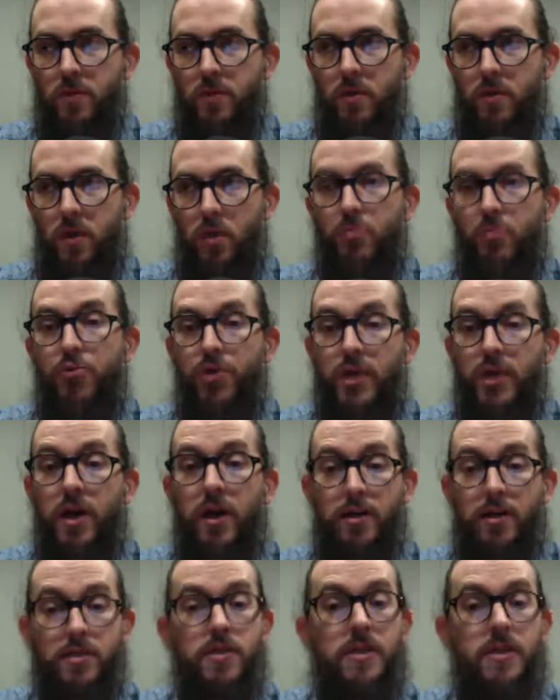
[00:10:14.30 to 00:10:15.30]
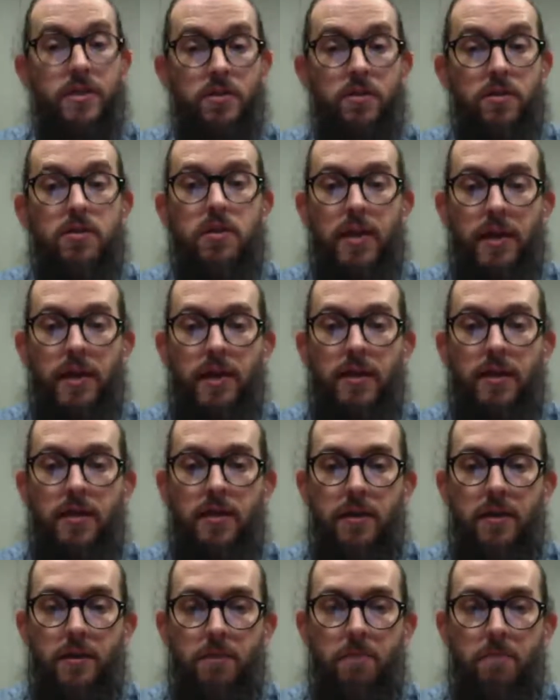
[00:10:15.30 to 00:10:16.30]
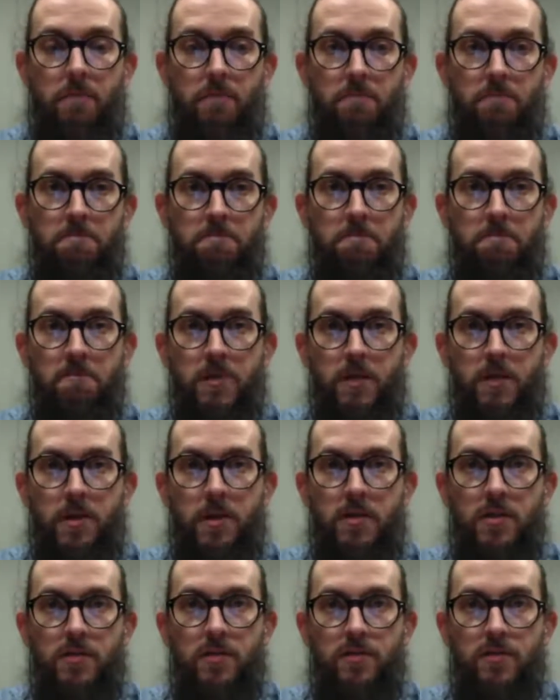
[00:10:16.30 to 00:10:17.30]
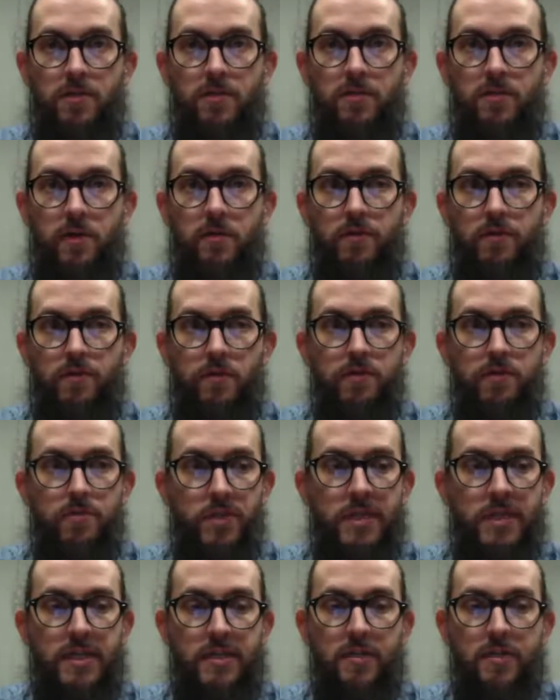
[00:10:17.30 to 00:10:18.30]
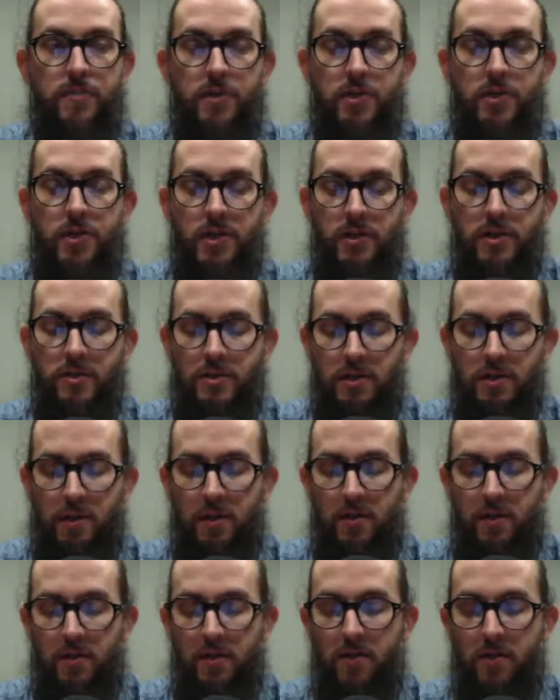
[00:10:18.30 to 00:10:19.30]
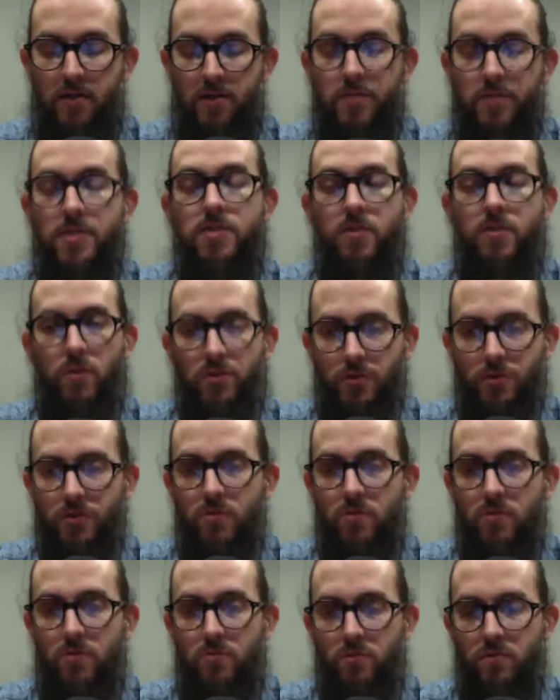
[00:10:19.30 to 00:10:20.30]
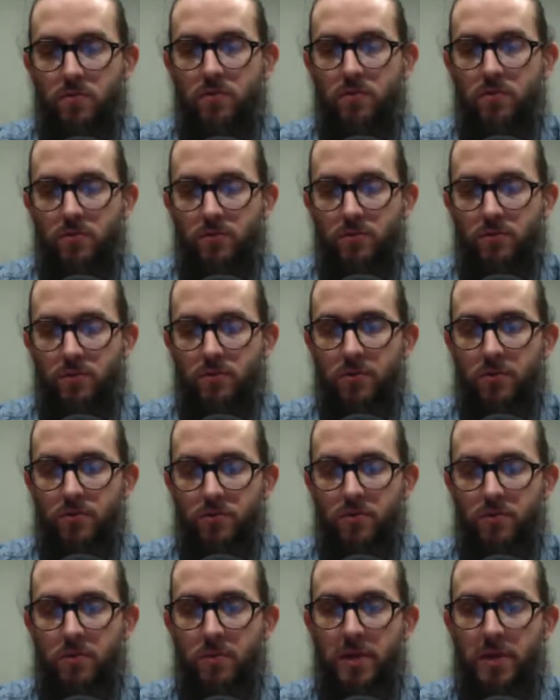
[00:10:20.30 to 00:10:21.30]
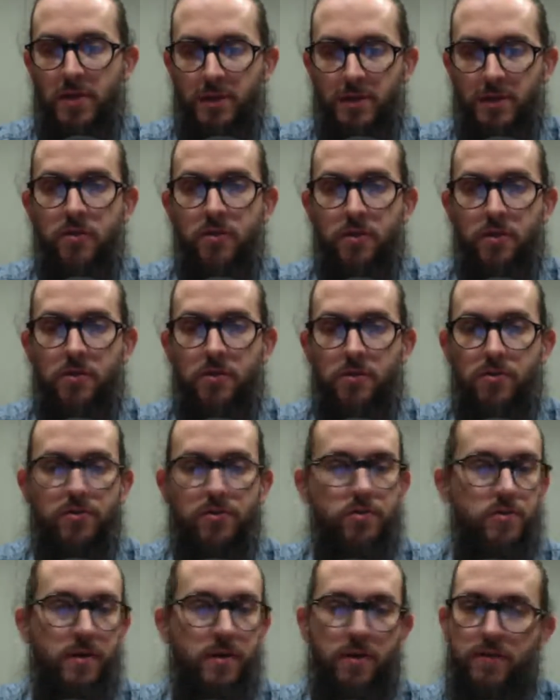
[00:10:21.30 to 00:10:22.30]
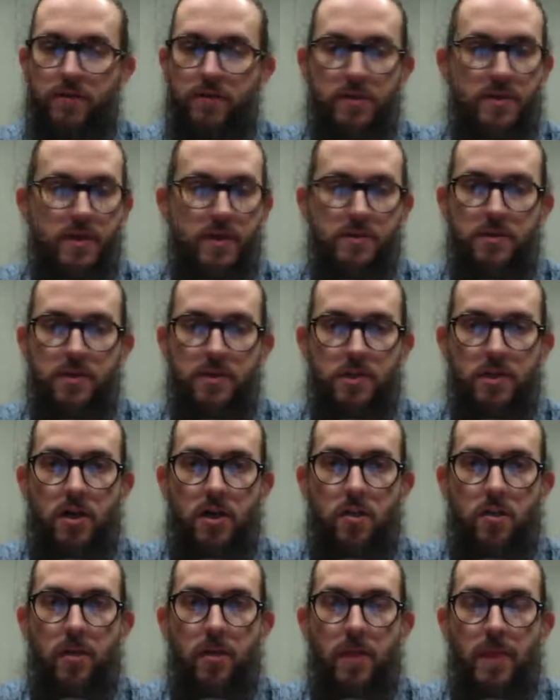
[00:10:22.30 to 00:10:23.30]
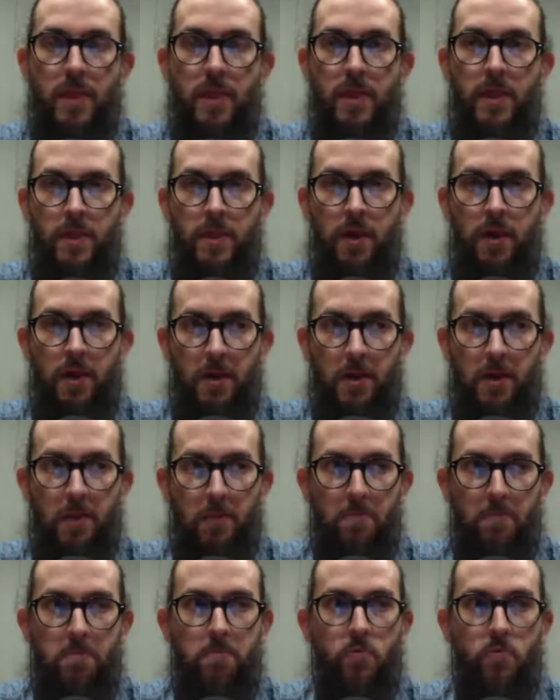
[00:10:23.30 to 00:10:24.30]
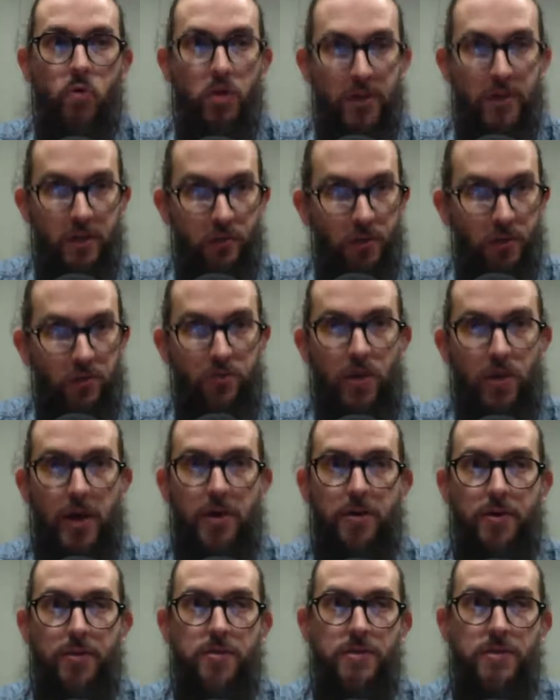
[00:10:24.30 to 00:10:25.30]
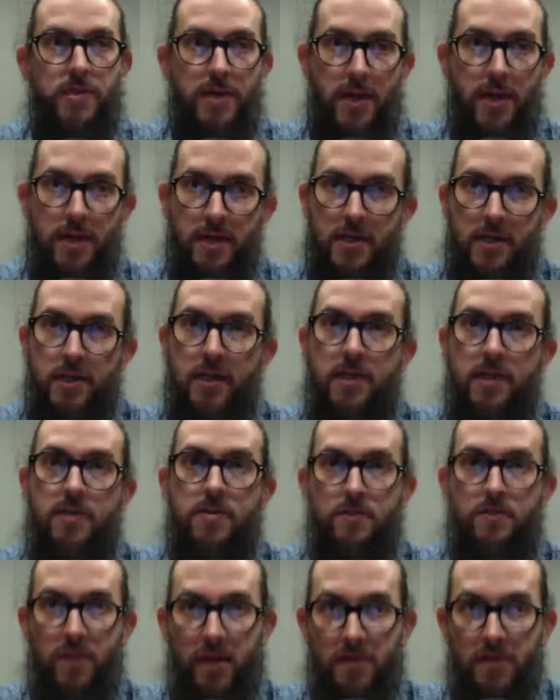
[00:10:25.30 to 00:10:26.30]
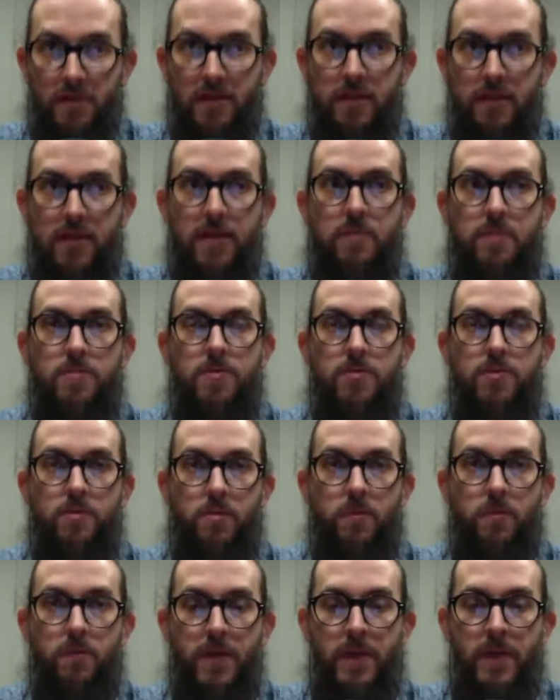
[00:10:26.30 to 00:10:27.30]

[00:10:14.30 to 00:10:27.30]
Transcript: a pretty high standard, and in terms of reading experience. And this is also due to Amanda Cook, who's doing a fantastic job working with the writers and editing and advising them. So